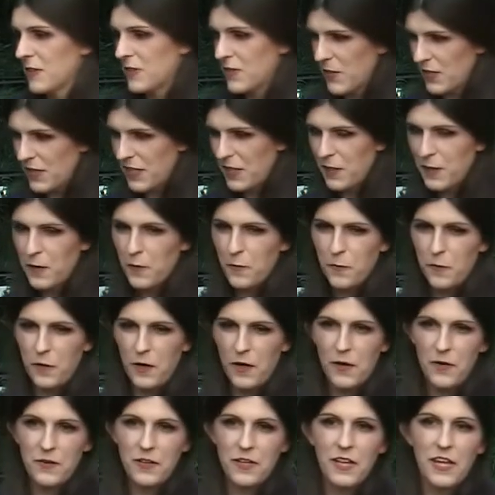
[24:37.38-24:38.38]
I get on the
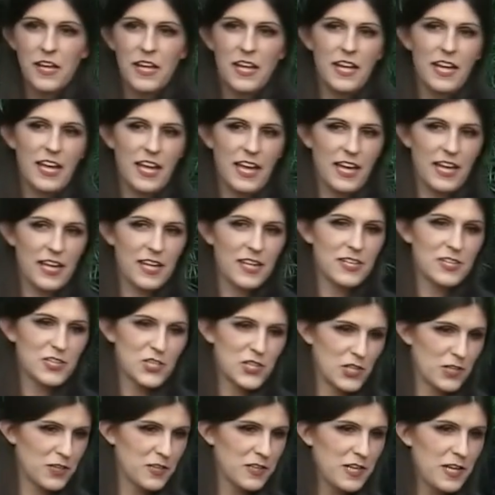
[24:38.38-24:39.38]
phone, and
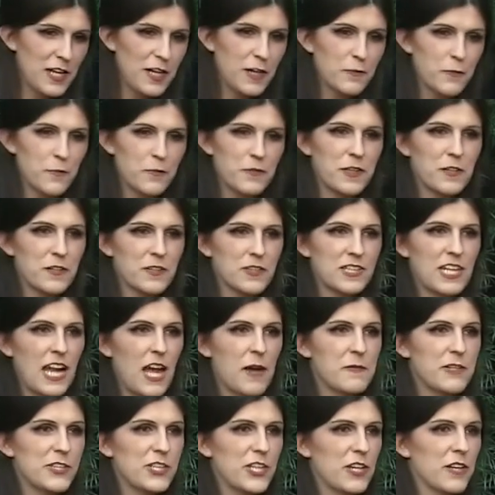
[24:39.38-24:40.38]
sure enough, there's
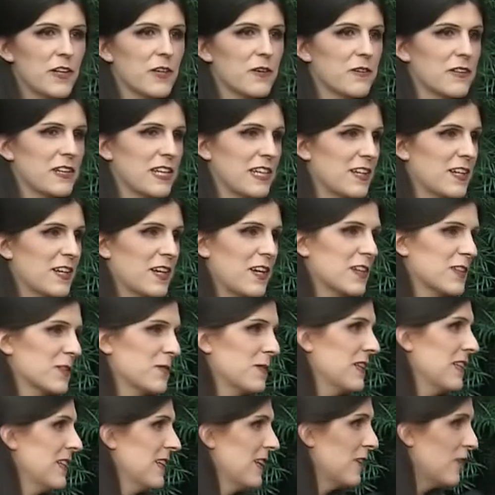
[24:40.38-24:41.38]
Diamond Joe. He calls
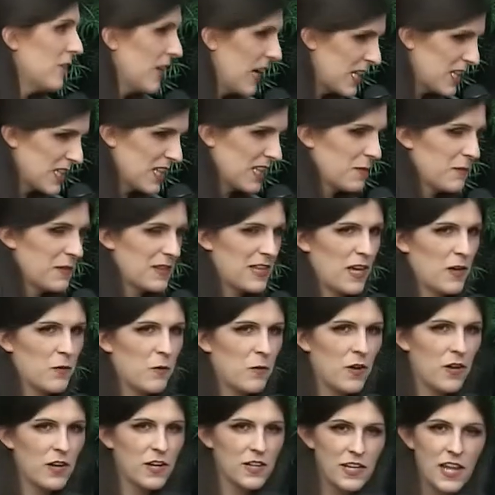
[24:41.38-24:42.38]
me to congratulate me that I
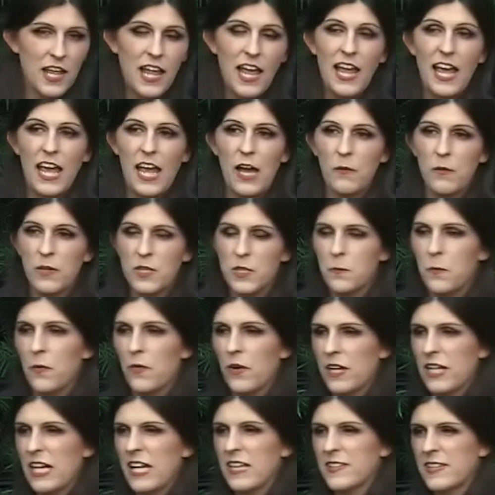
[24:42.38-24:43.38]
won. At which
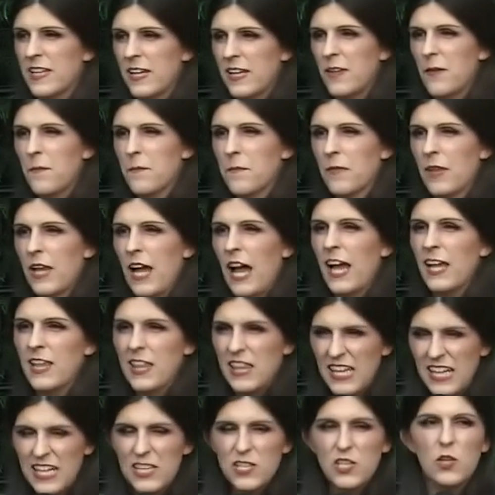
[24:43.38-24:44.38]
point I said, "I
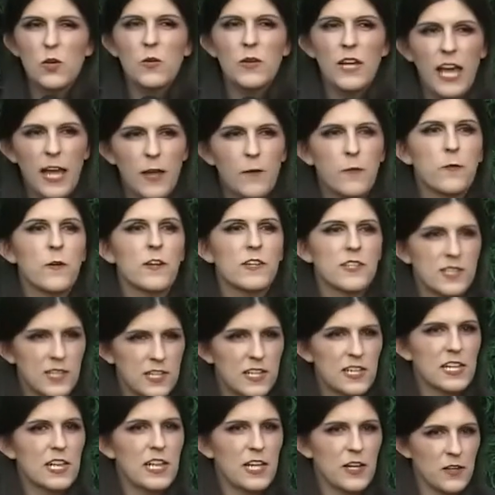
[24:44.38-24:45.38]
think it's okay for us to
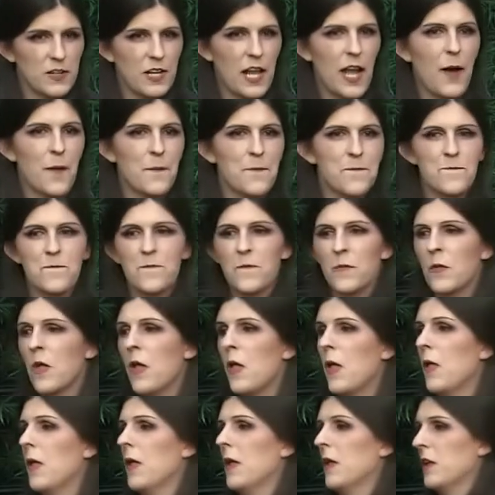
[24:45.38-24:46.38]
declare now."
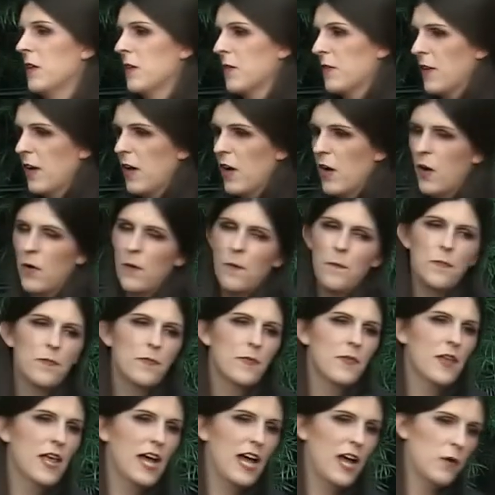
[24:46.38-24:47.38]
So
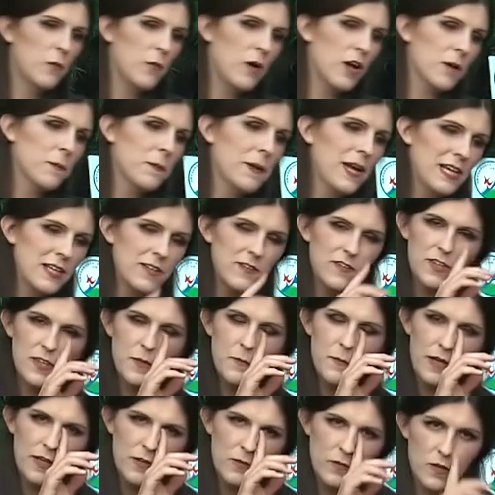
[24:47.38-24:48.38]
I walk back into the
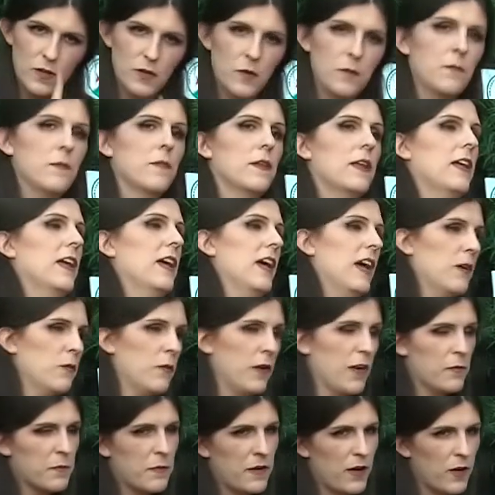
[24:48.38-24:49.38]
main room. I
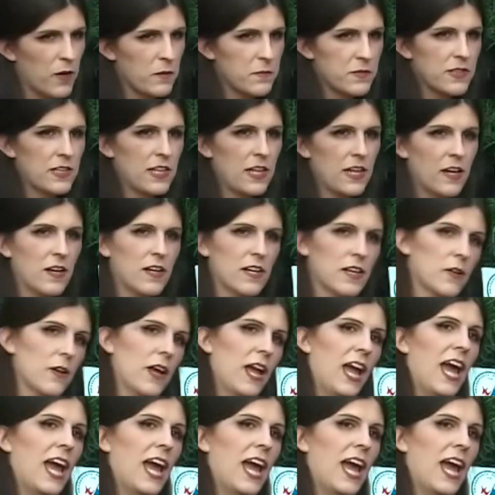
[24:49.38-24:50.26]
wave my arms in the air, and I go,